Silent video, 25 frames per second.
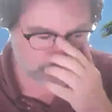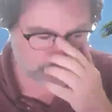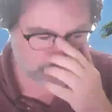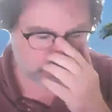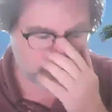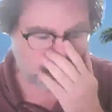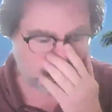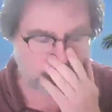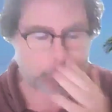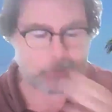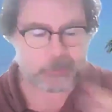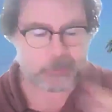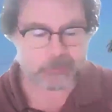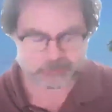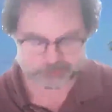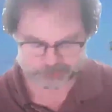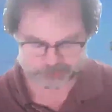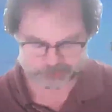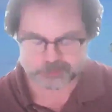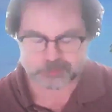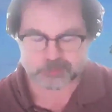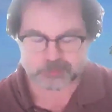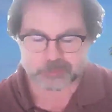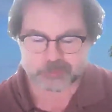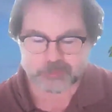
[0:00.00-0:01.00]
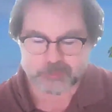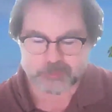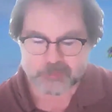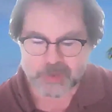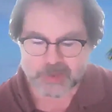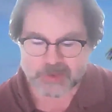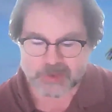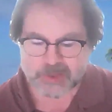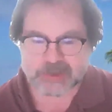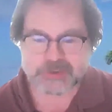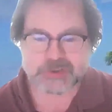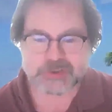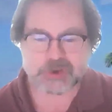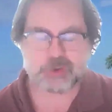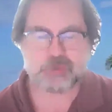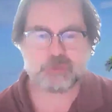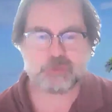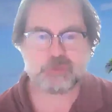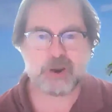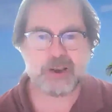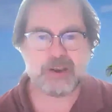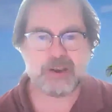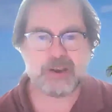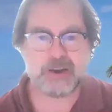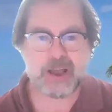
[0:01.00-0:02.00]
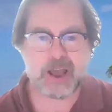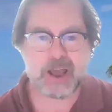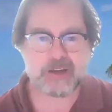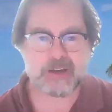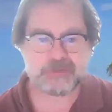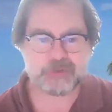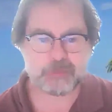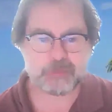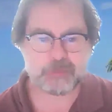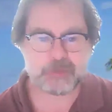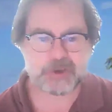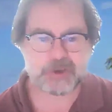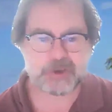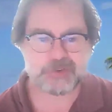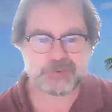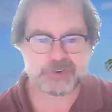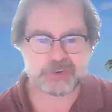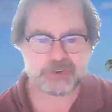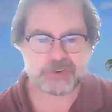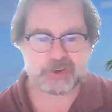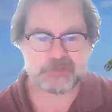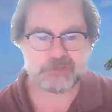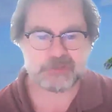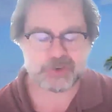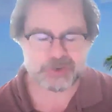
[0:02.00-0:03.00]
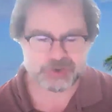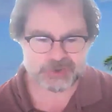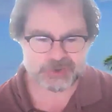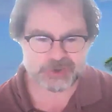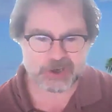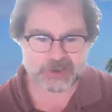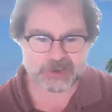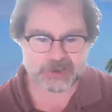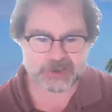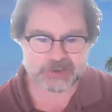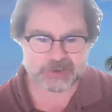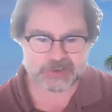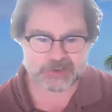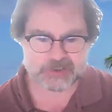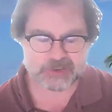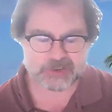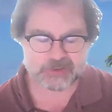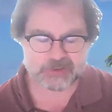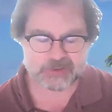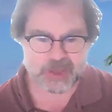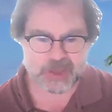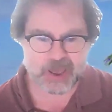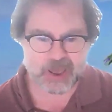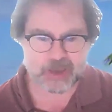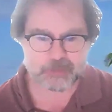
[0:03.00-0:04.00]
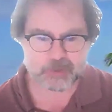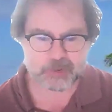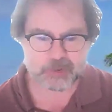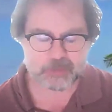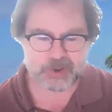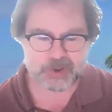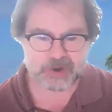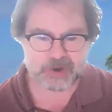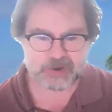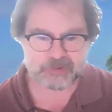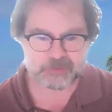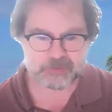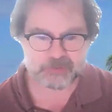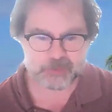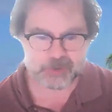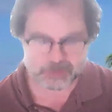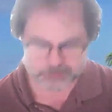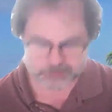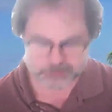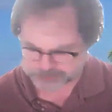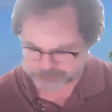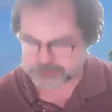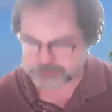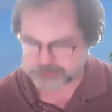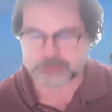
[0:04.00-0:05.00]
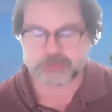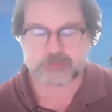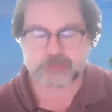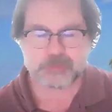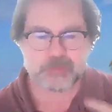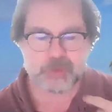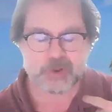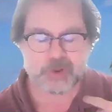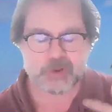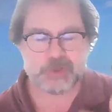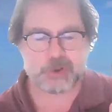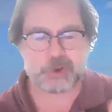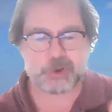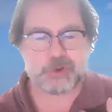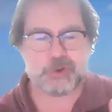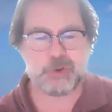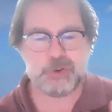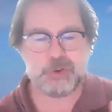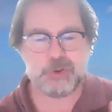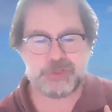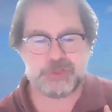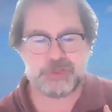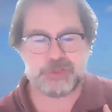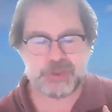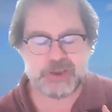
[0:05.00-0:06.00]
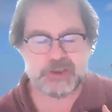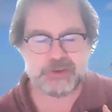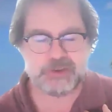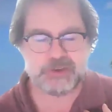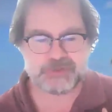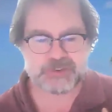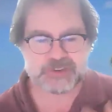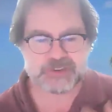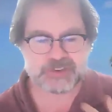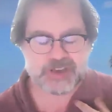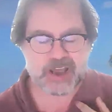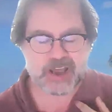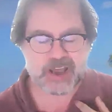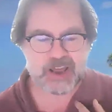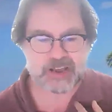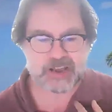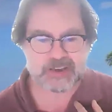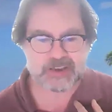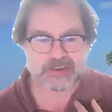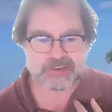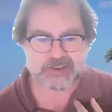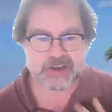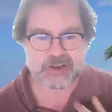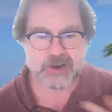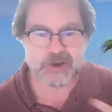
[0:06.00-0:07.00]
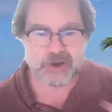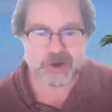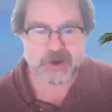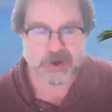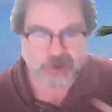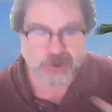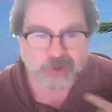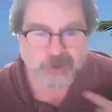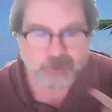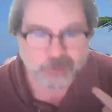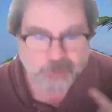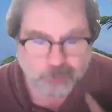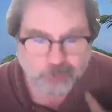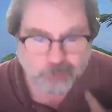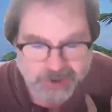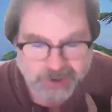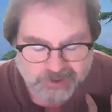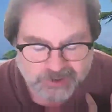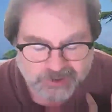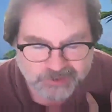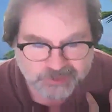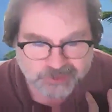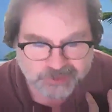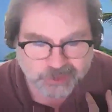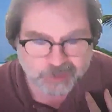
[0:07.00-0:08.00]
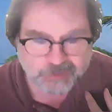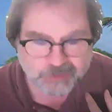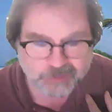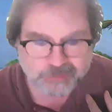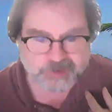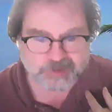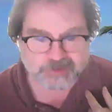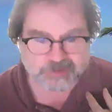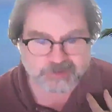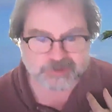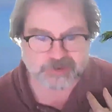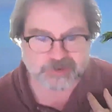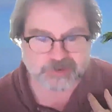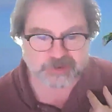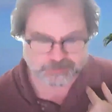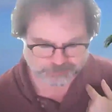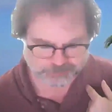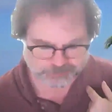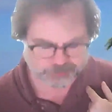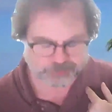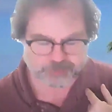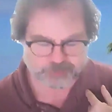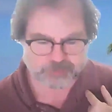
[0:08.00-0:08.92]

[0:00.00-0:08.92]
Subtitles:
That's right. And that's a great affirmation of the justice of capital punishment. The good thief says, we deserve this.